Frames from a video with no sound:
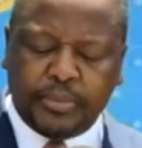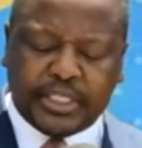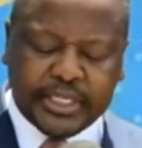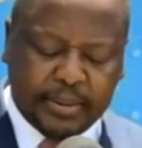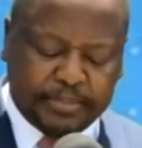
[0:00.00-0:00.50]
We
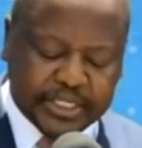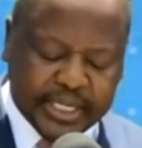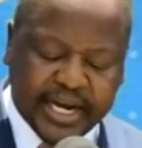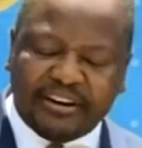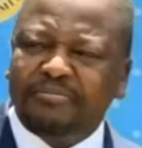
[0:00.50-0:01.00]
meet up
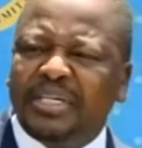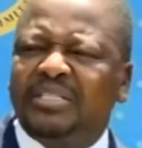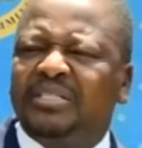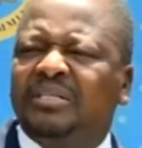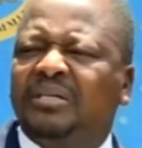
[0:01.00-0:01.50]
as a
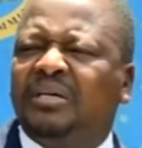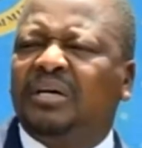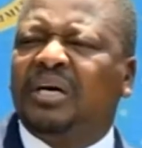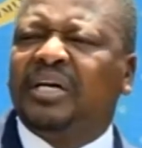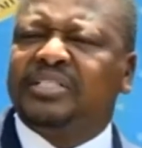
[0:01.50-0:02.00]
government,
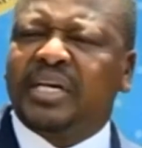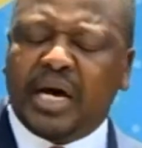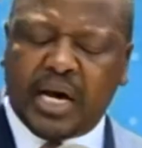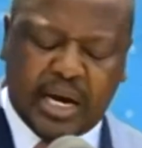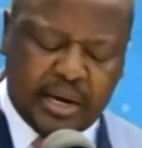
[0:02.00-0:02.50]

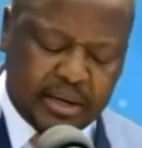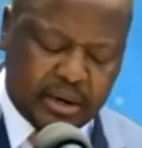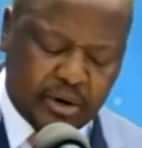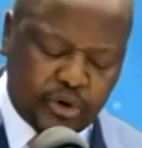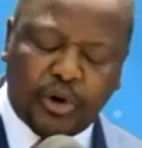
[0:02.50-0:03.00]
as a,